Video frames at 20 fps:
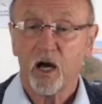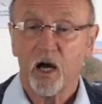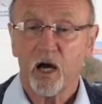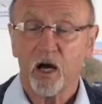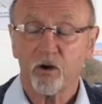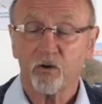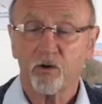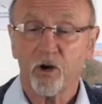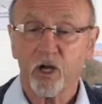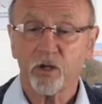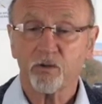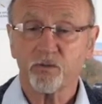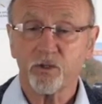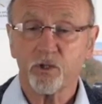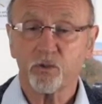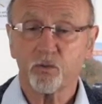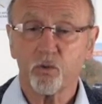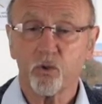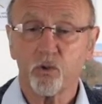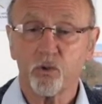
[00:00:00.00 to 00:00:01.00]
around
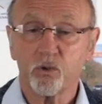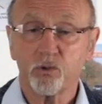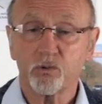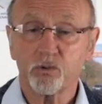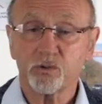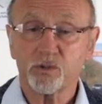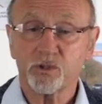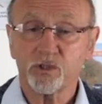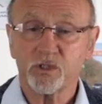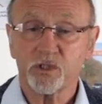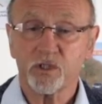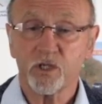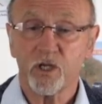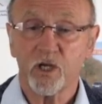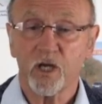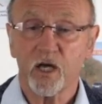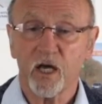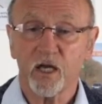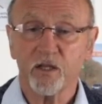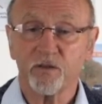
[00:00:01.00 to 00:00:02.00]
the walls,
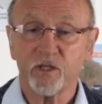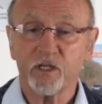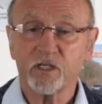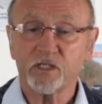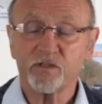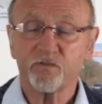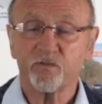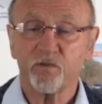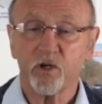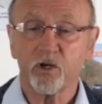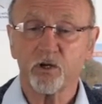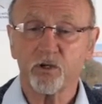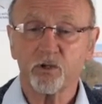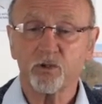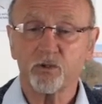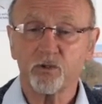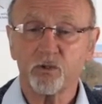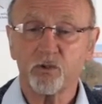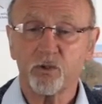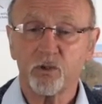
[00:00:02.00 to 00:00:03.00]
and this
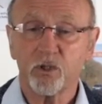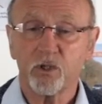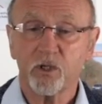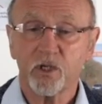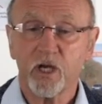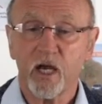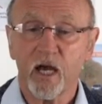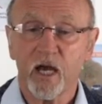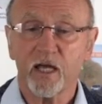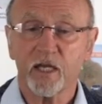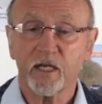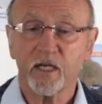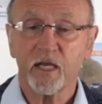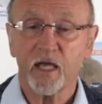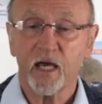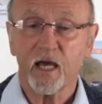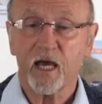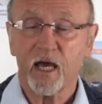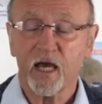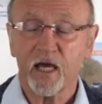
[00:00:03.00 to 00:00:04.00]
flow can
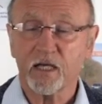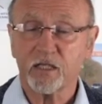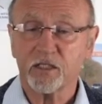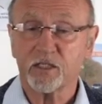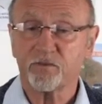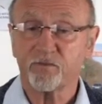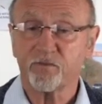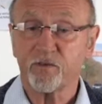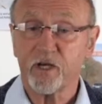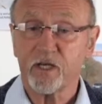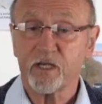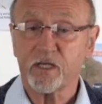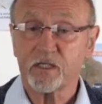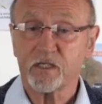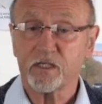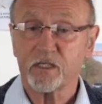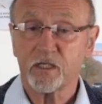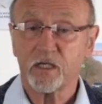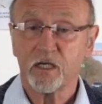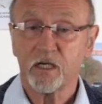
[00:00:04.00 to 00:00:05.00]
activate